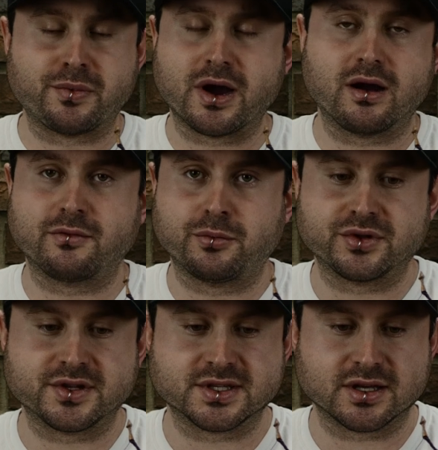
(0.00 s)
apparent when we
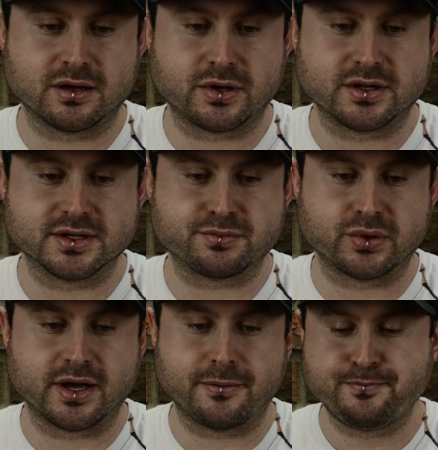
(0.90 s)
put this thing up on
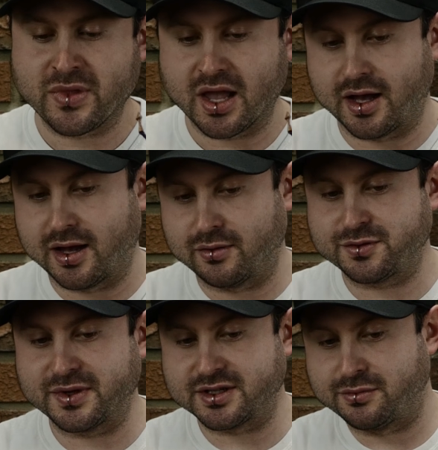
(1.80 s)
display,
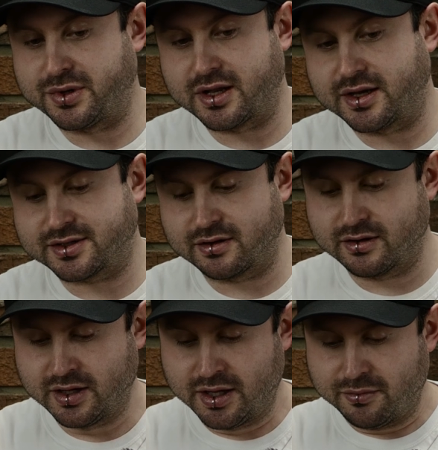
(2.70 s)
which makes it a bit
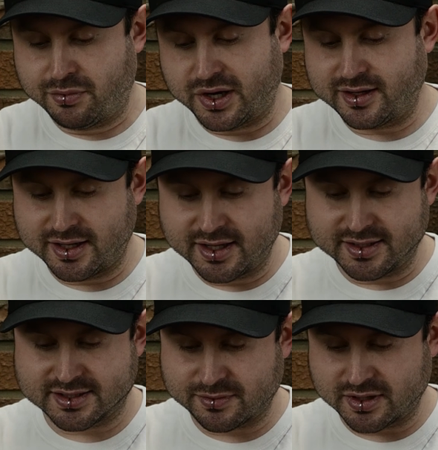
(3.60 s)
nicer, but it
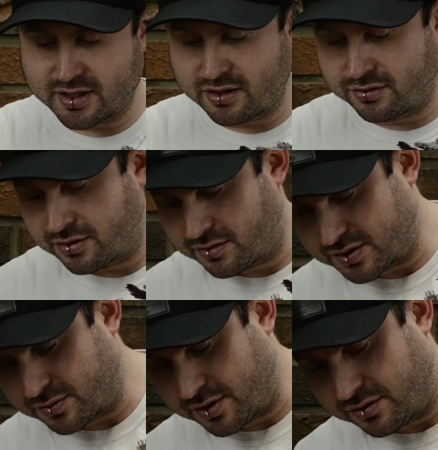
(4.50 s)
is something that you'll
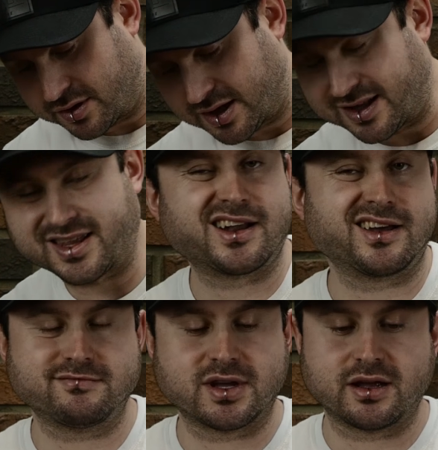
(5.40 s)
notice when you're looking at that.
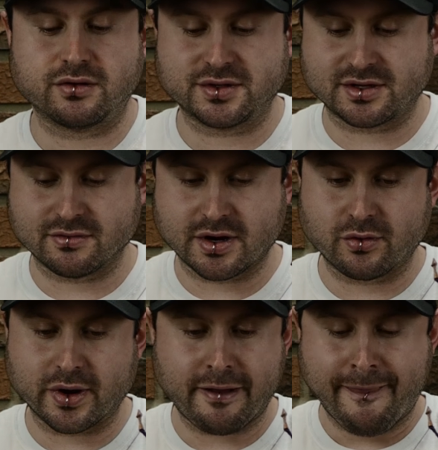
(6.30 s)
I noticed it right
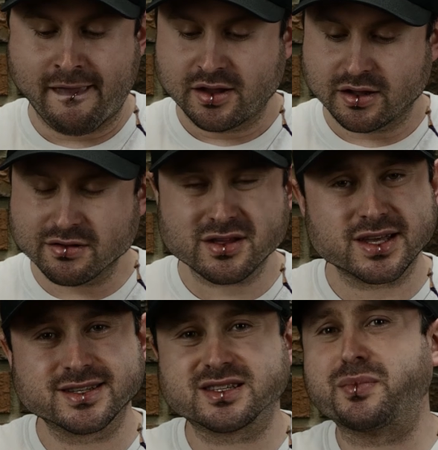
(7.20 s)
away. The other
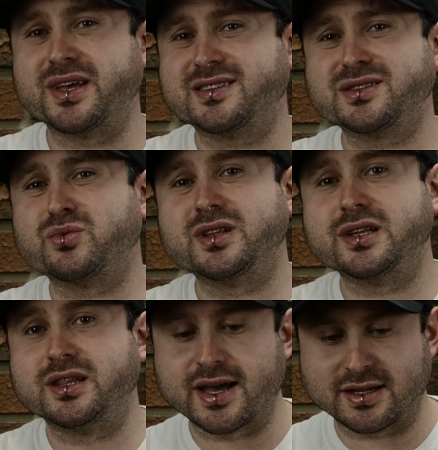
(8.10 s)
thing is the base is really
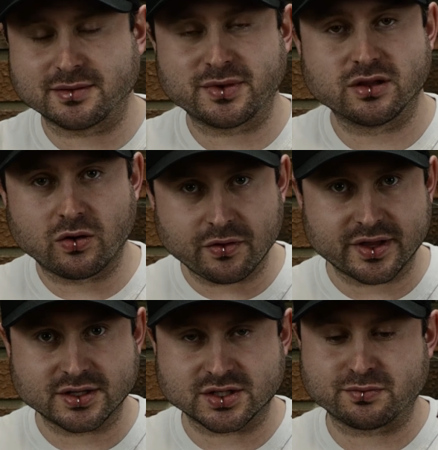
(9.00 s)
light. I mean, the whole
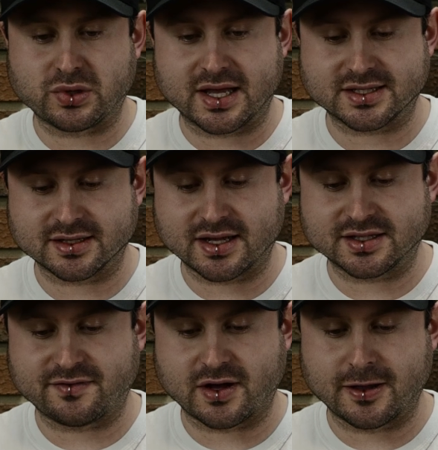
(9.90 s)
thing is just plastic,
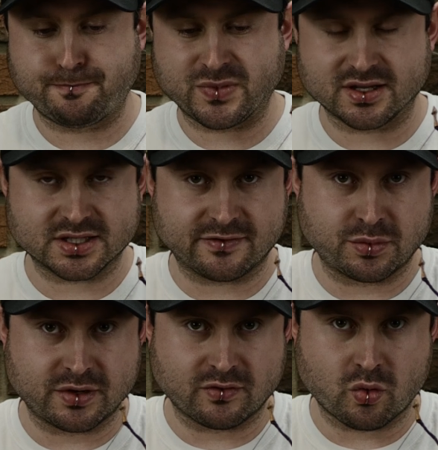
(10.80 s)
that's fine. It does have a
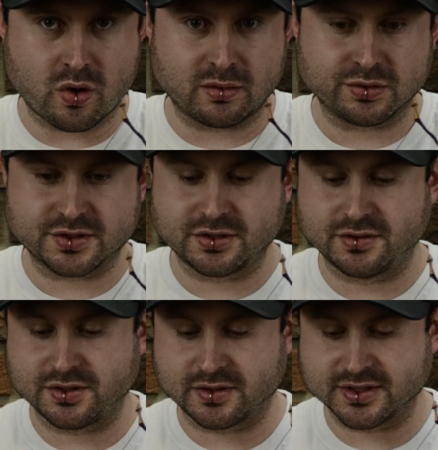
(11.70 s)
bit of a wobble too,
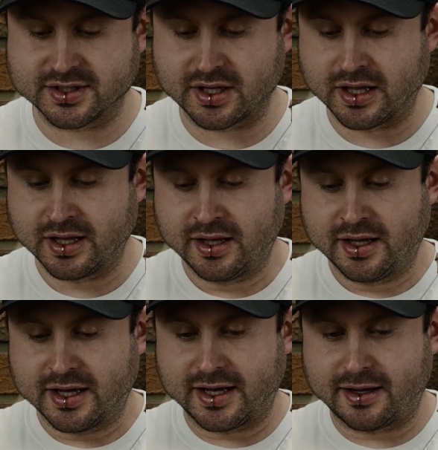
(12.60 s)
as you can see.
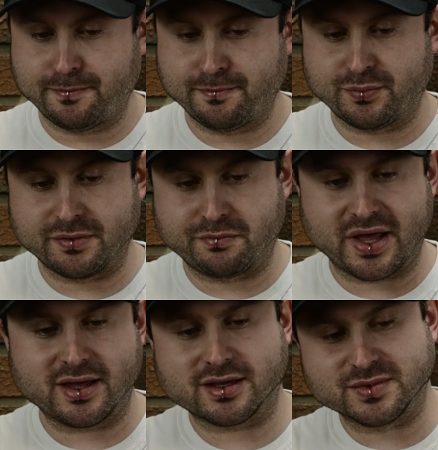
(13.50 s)
But
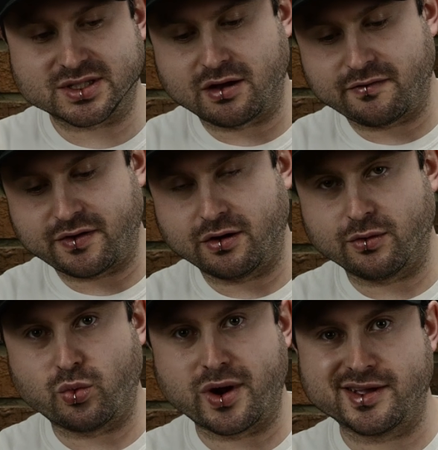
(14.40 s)
Bayek himself here
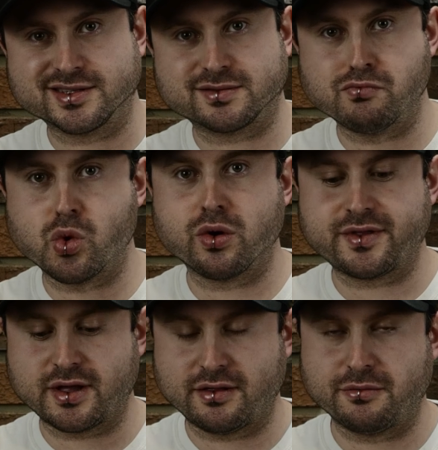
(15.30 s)
weighs more
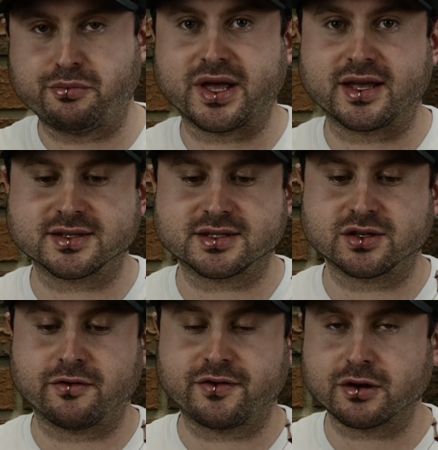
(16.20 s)
than the base.
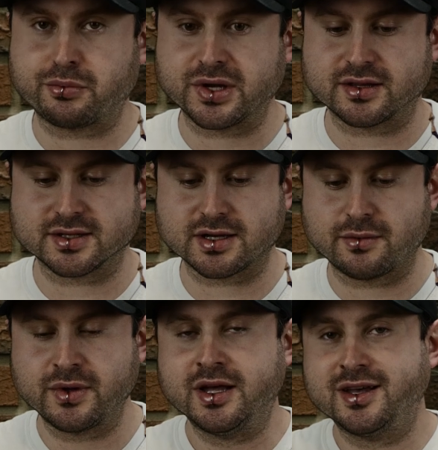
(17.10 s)
So if you're gonna pick this
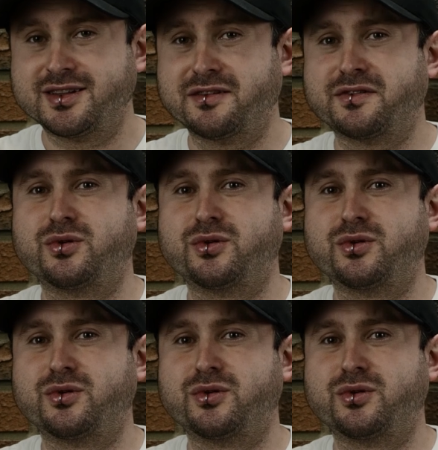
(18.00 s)
up, definitely